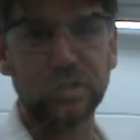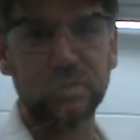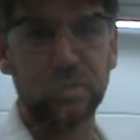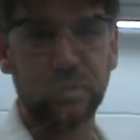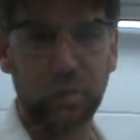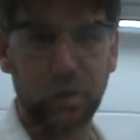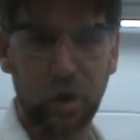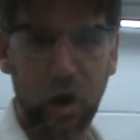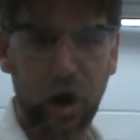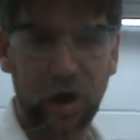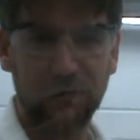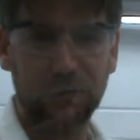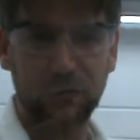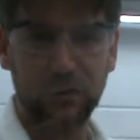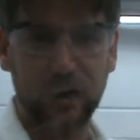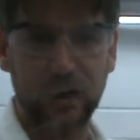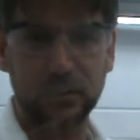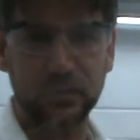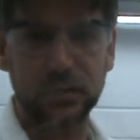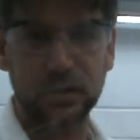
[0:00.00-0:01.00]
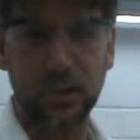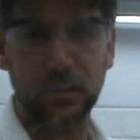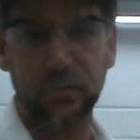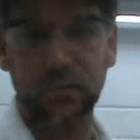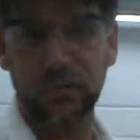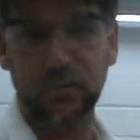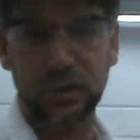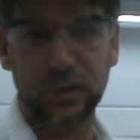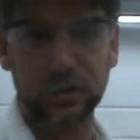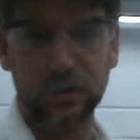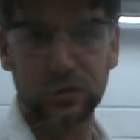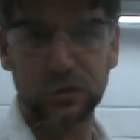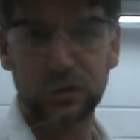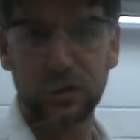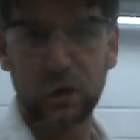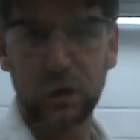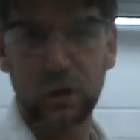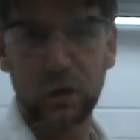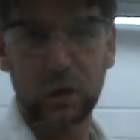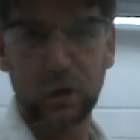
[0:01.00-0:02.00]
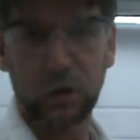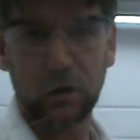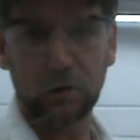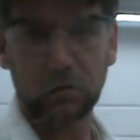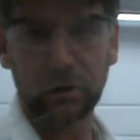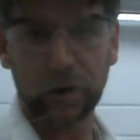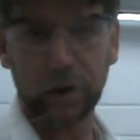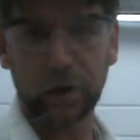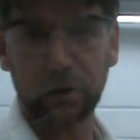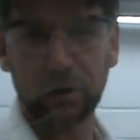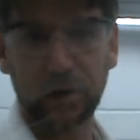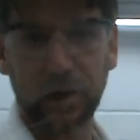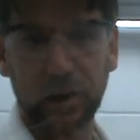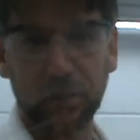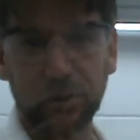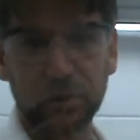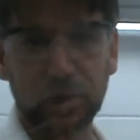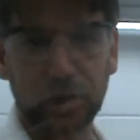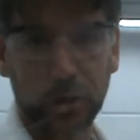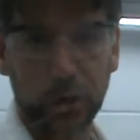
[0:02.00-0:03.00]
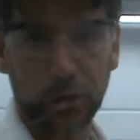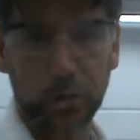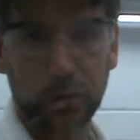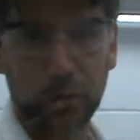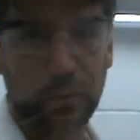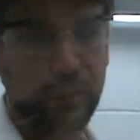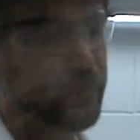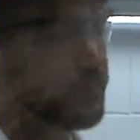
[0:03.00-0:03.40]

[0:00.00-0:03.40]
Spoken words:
We offer them some of this radio label goo.